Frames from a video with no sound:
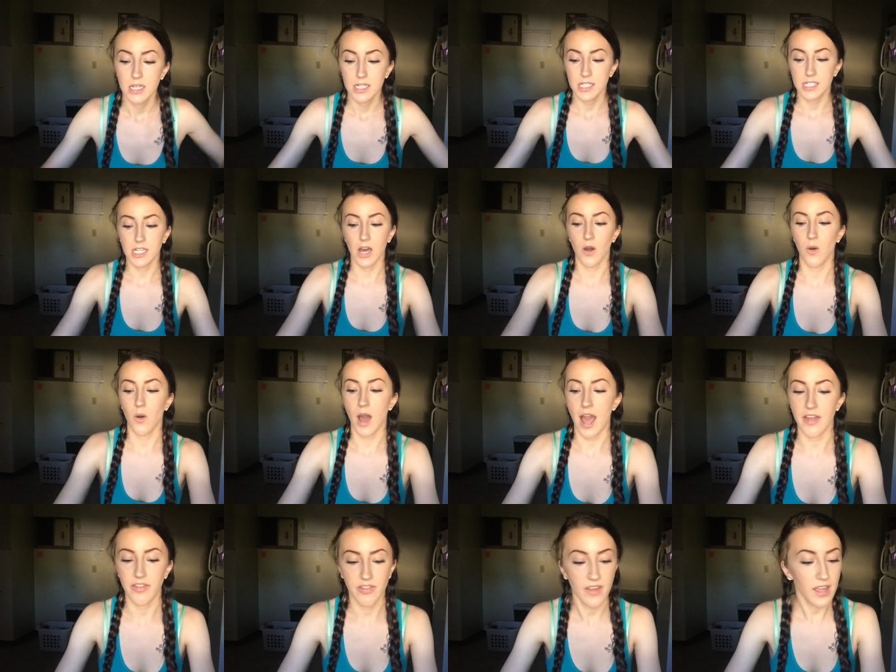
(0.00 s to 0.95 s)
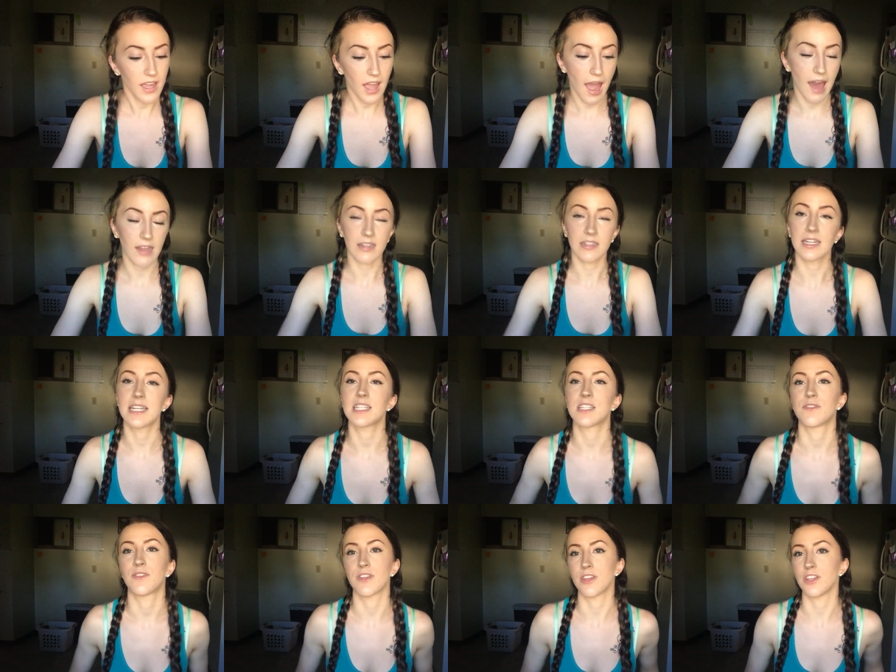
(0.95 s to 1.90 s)
so I think at
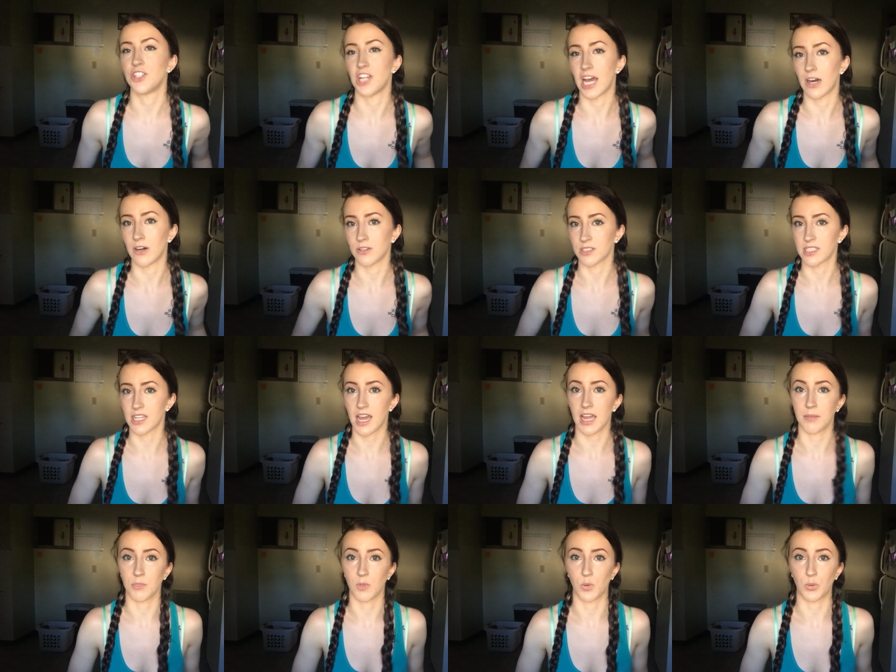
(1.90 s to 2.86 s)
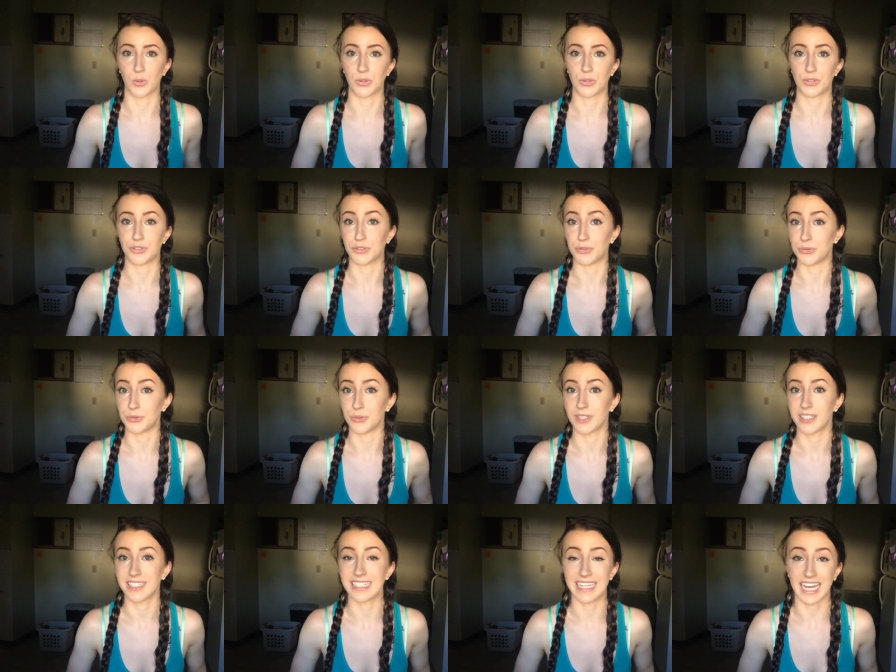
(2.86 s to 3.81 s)
least for the gels, I'm going to
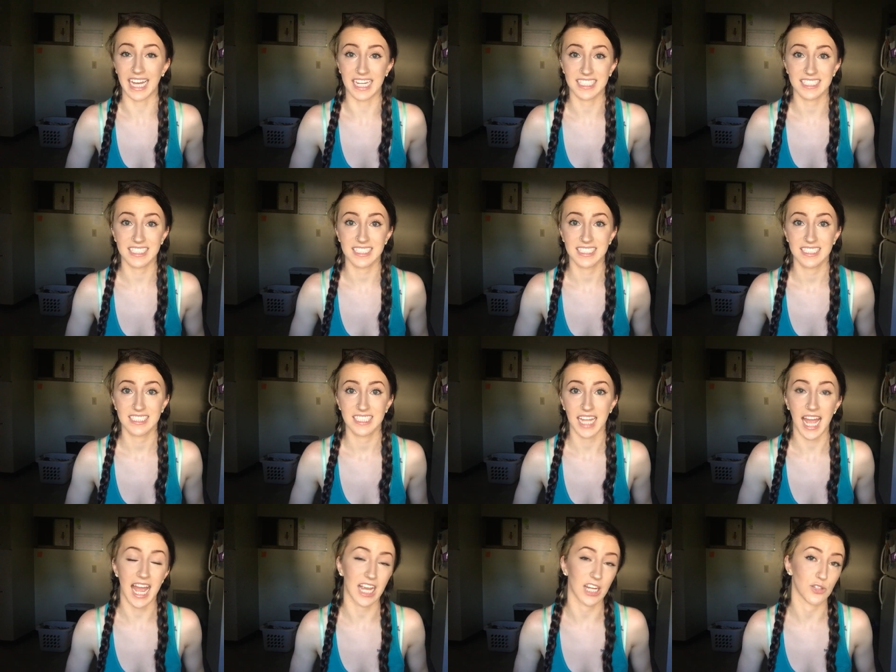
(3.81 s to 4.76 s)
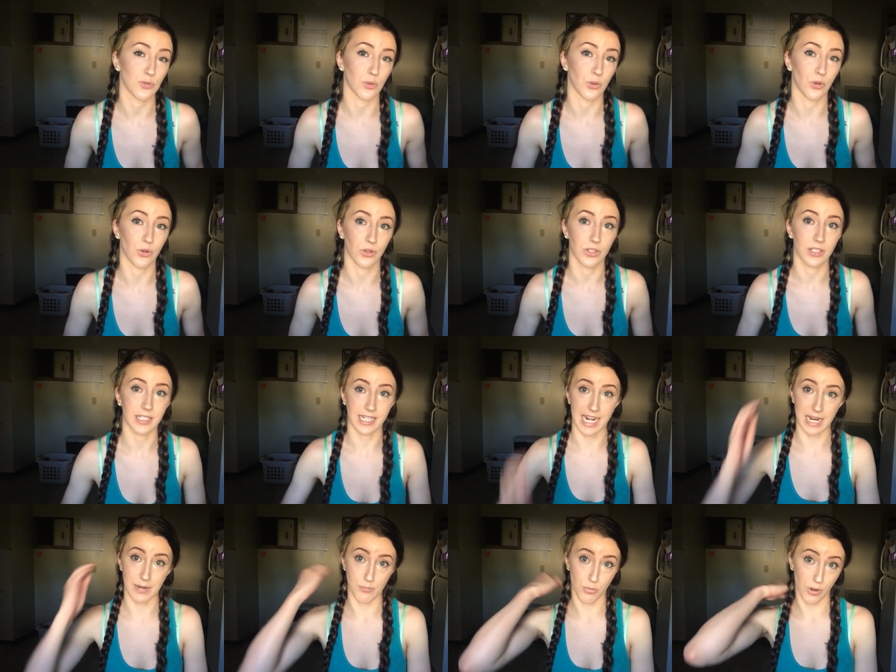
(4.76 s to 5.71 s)
get actual
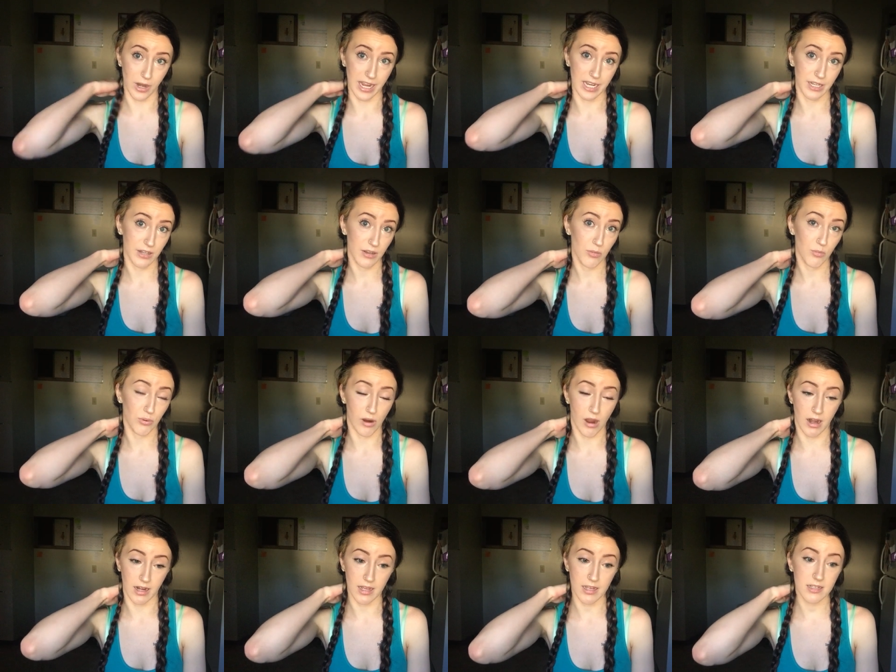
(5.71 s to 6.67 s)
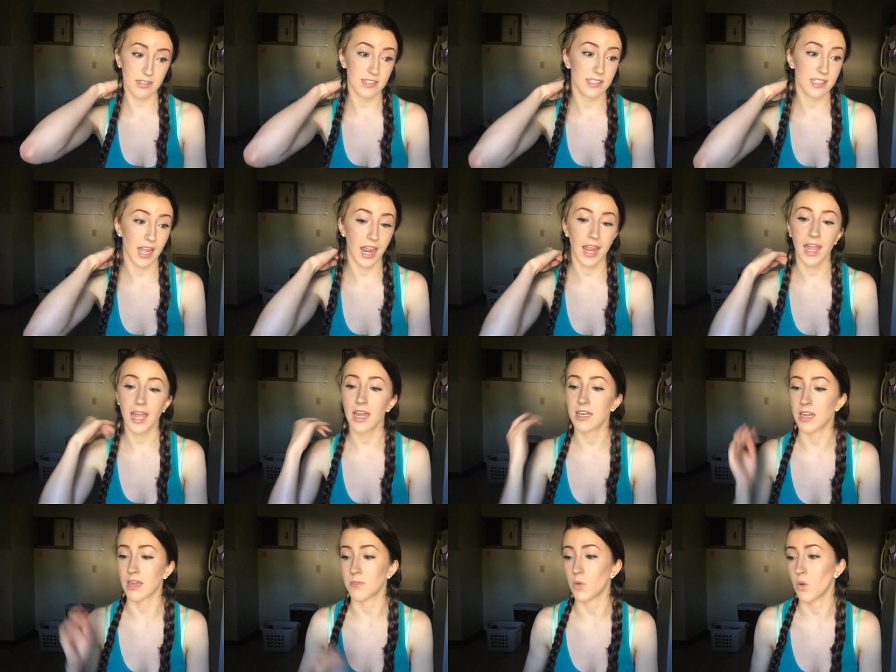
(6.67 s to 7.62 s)
name brand products,
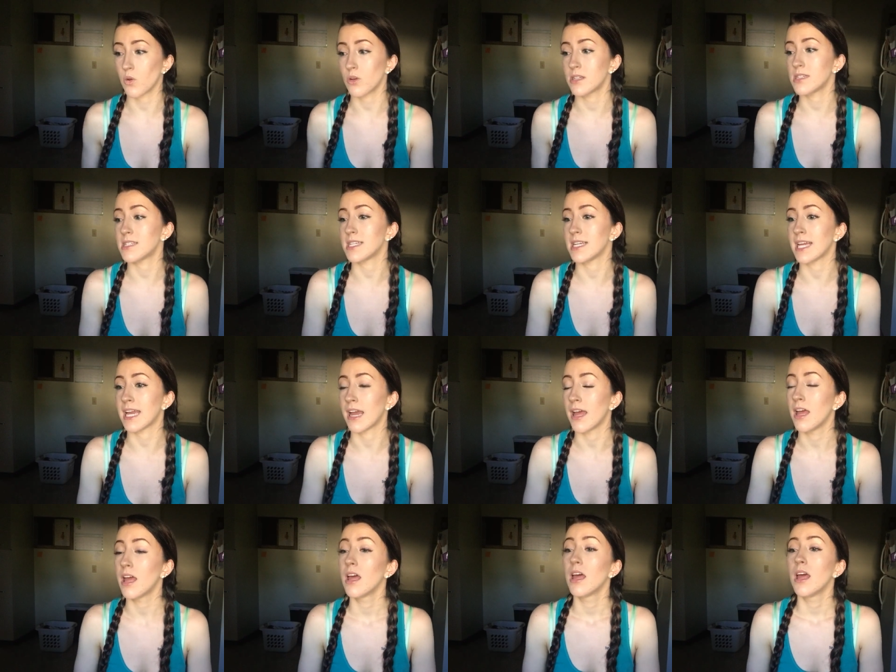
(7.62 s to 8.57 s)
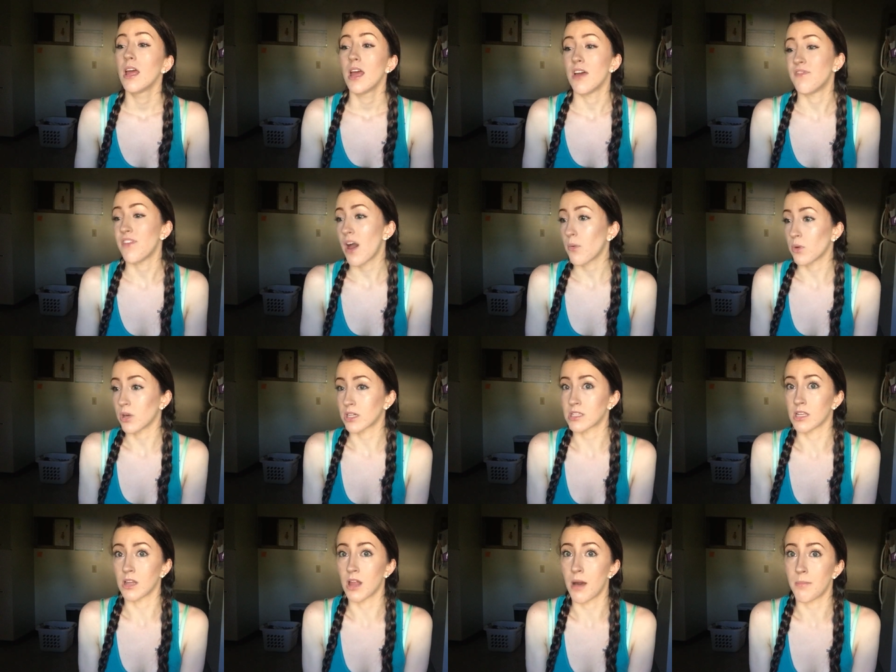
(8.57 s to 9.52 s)
and I'm going to see if that
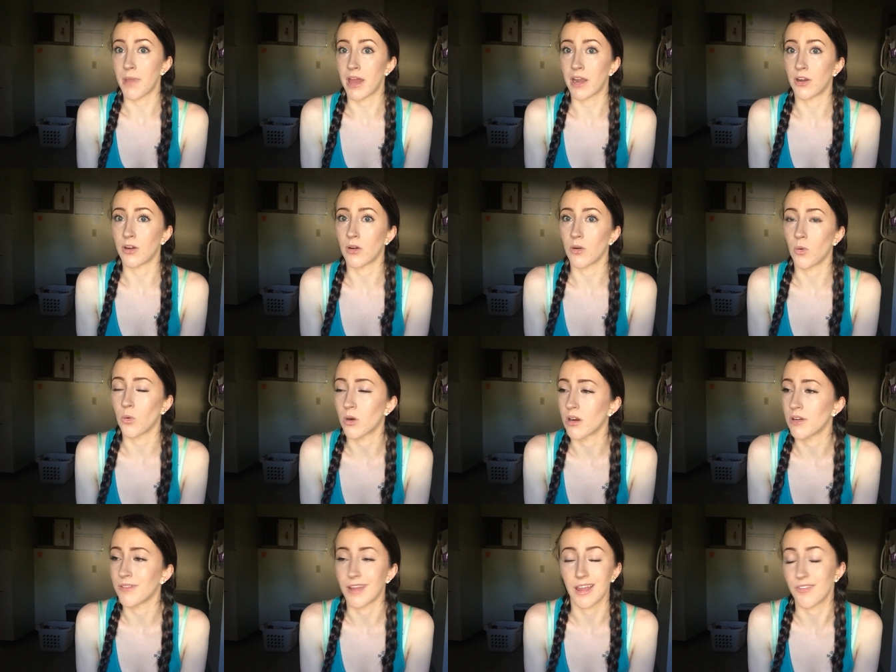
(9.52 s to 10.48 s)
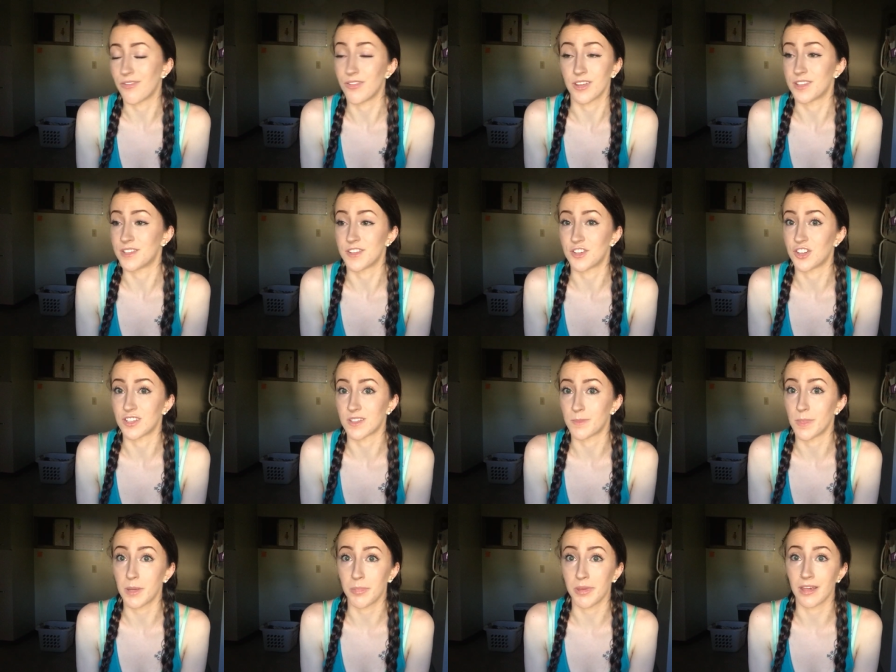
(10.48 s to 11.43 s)
works a lot better or if this is
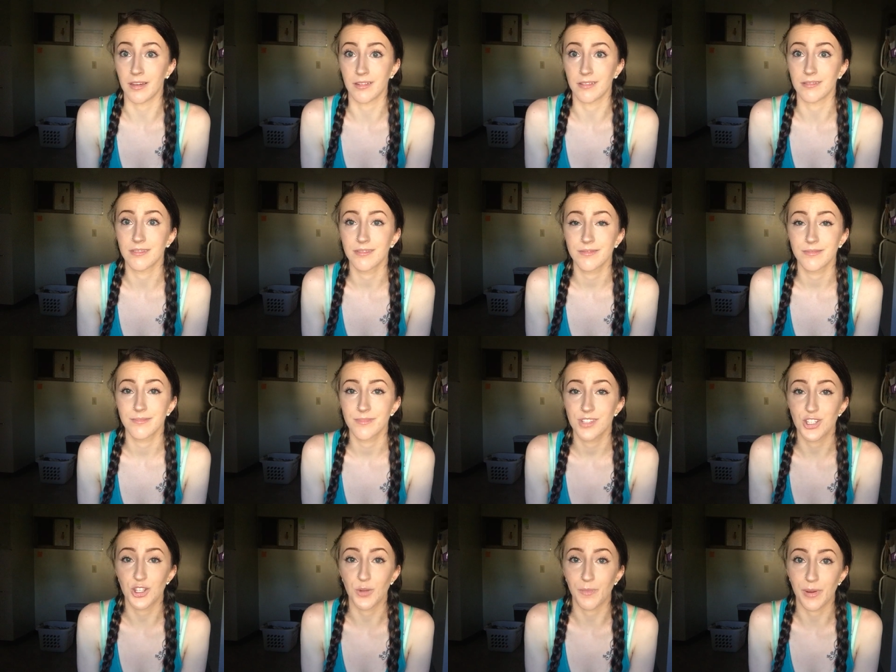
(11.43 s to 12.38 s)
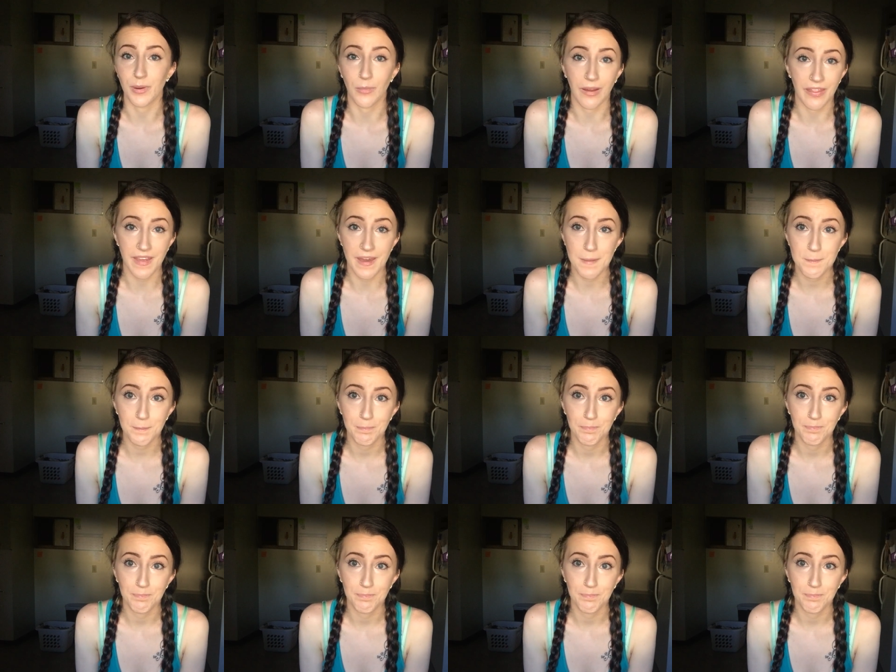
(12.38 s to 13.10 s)
just me being stupid with it.